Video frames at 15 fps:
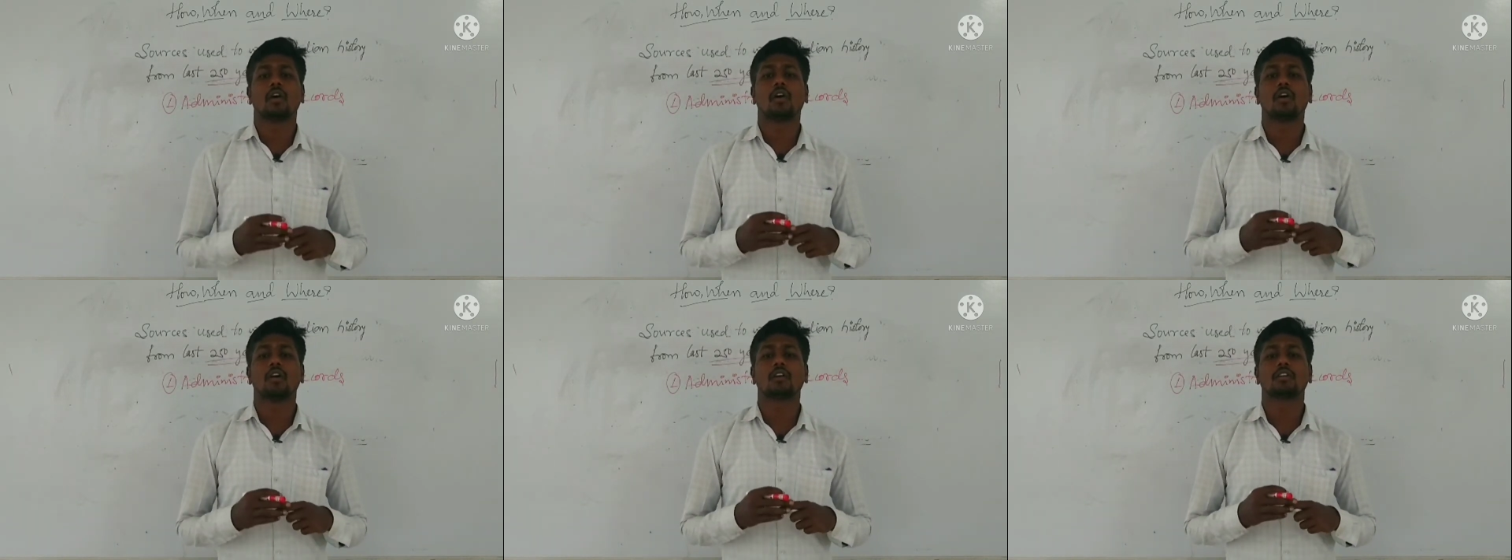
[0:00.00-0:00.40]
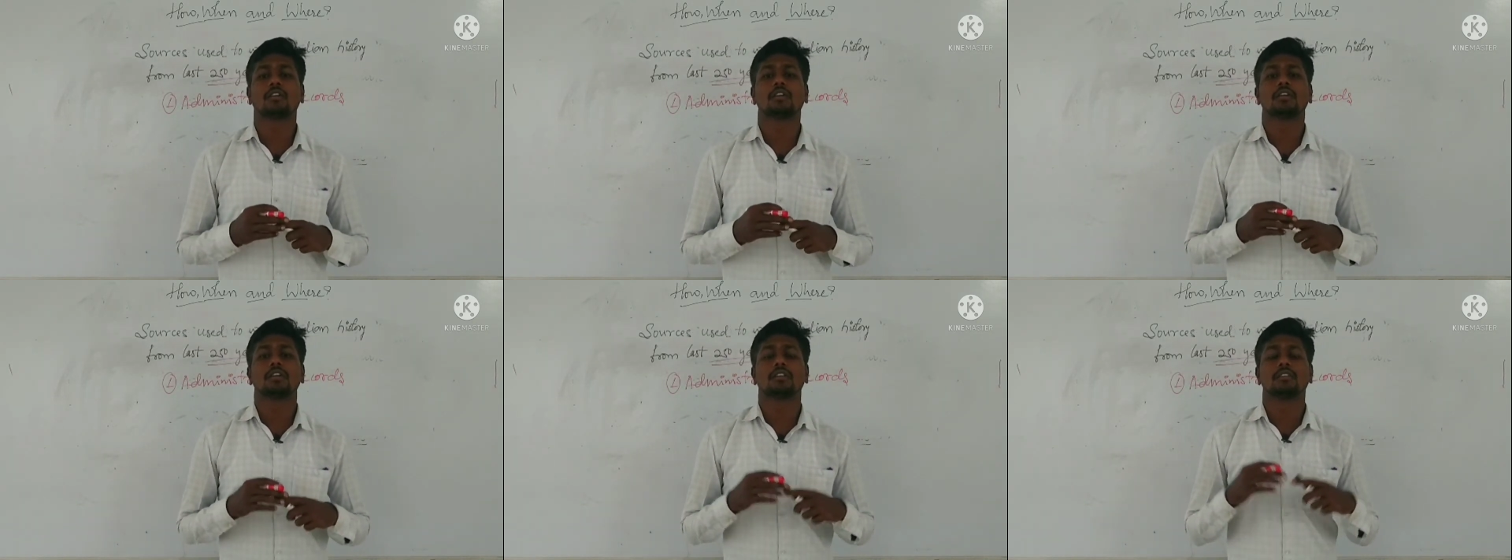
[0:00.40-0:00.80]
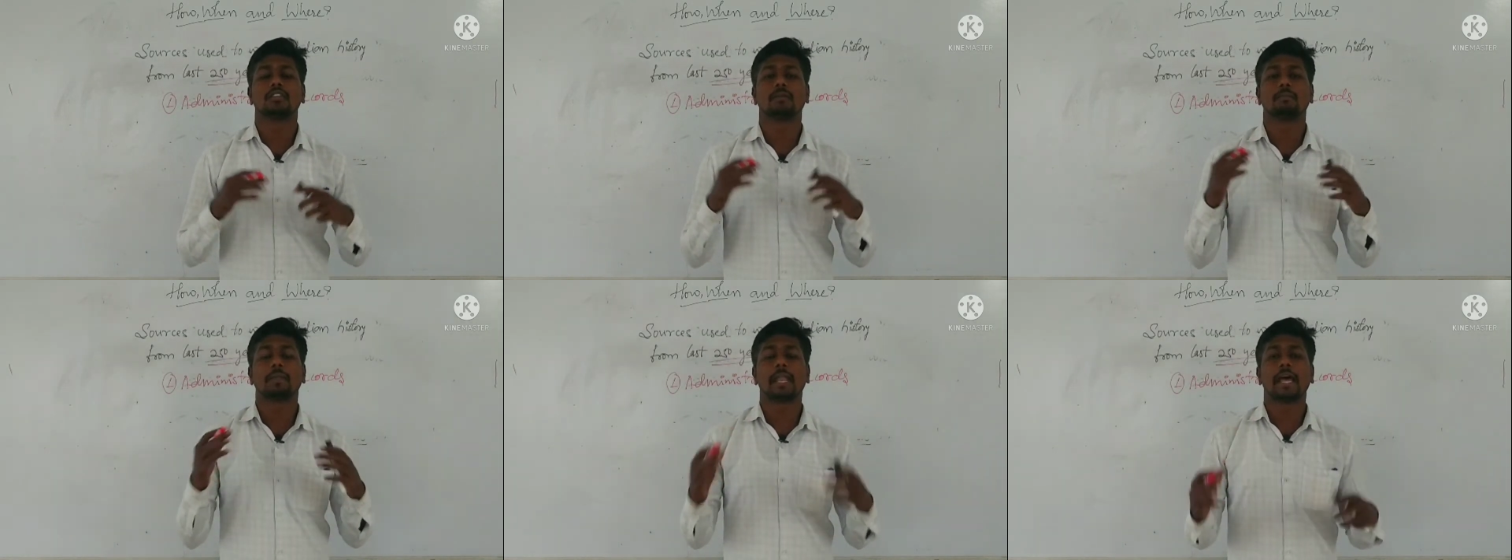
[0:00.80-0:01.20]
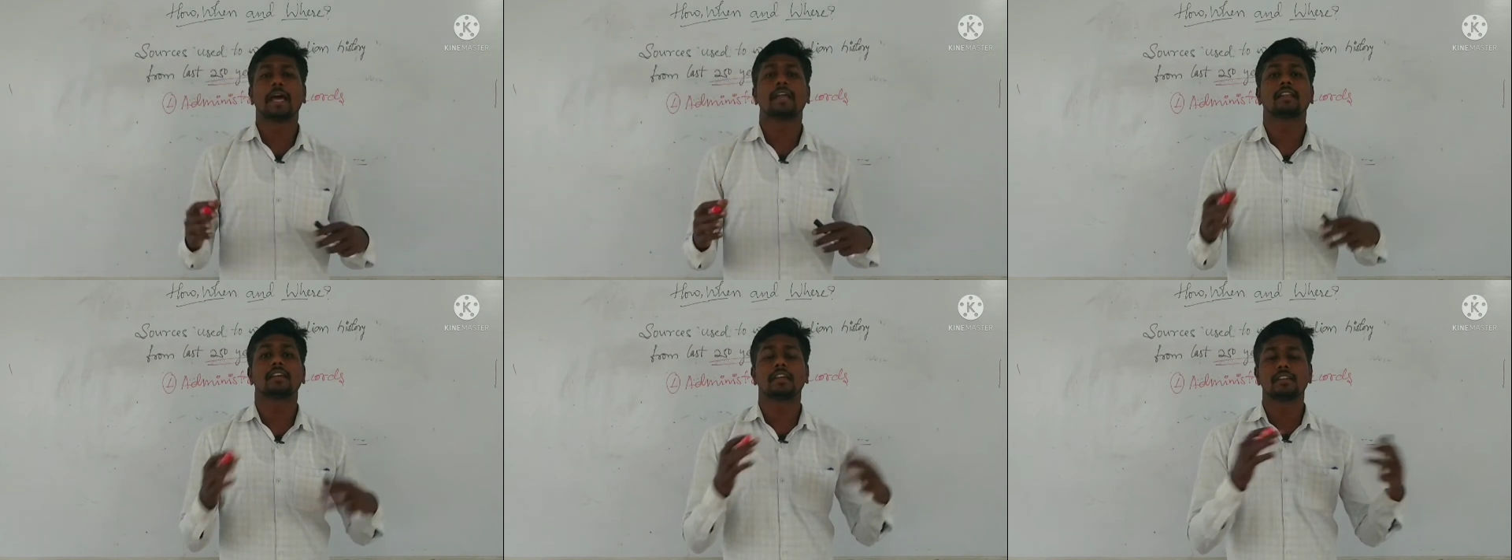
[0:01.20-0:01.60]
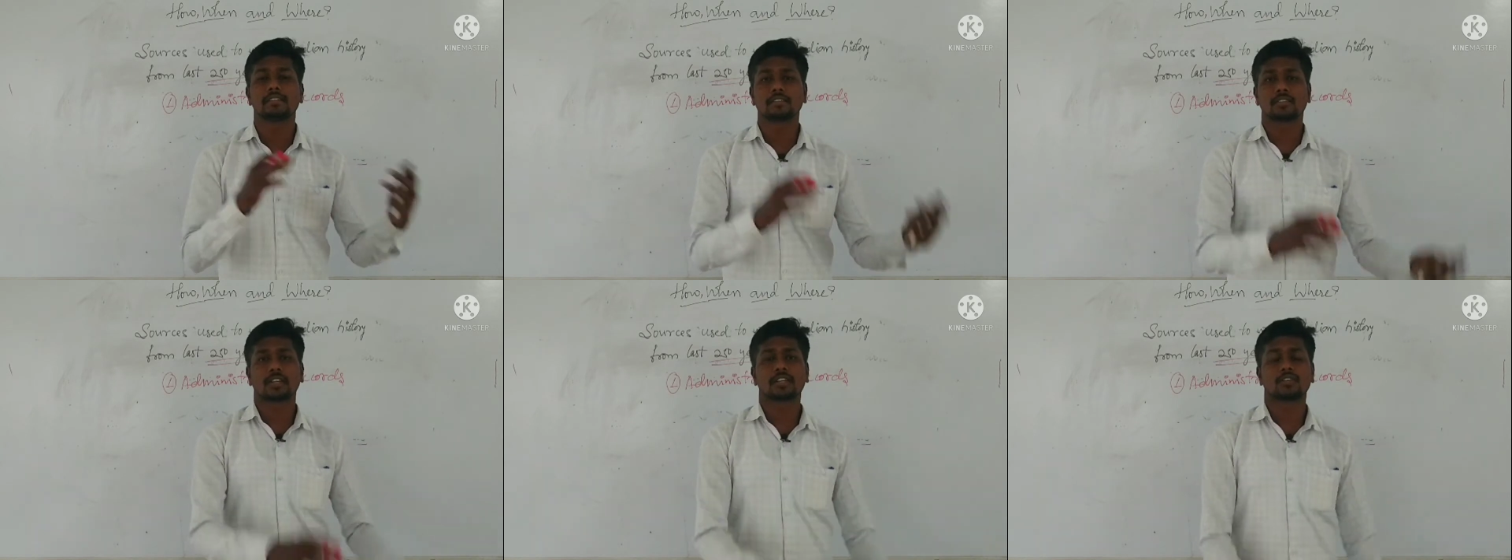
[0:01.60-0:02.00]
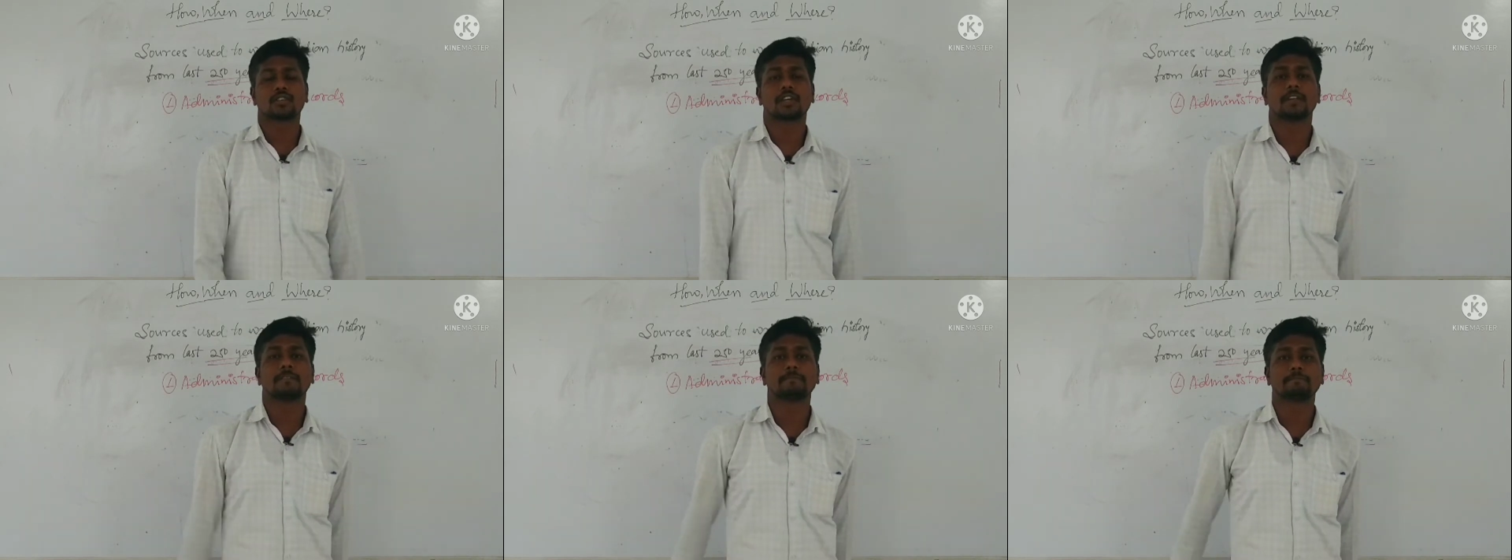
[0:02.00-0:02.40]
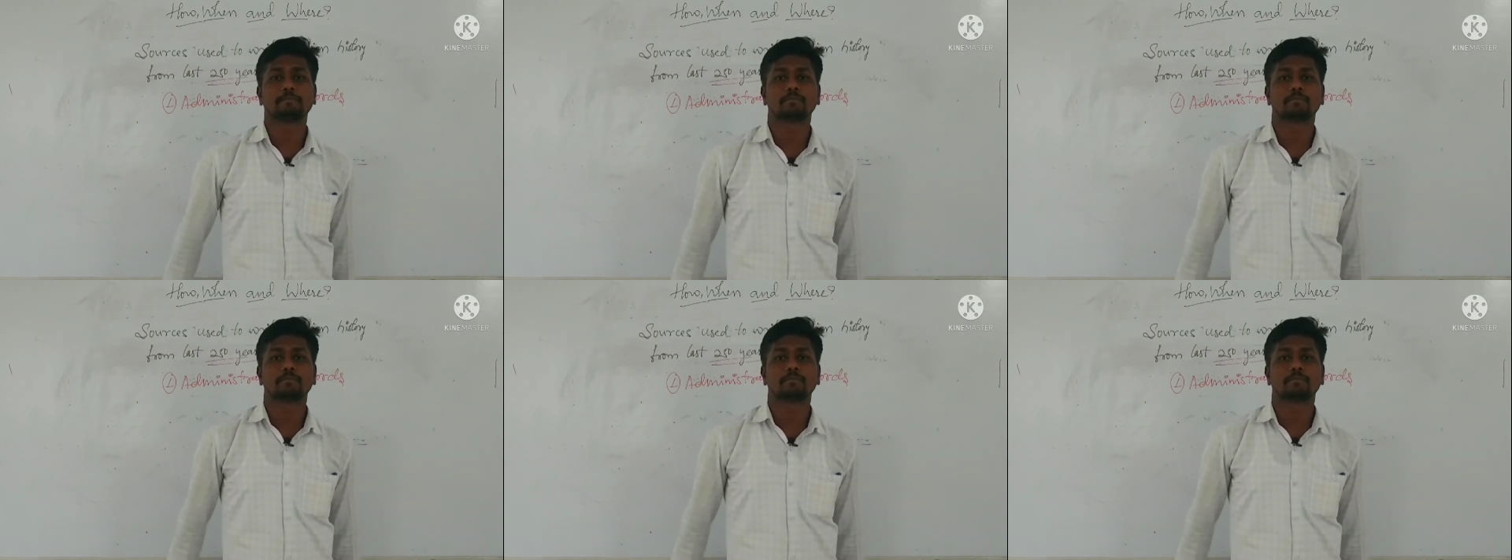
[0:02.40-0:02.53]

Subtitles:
or the plan, instruction,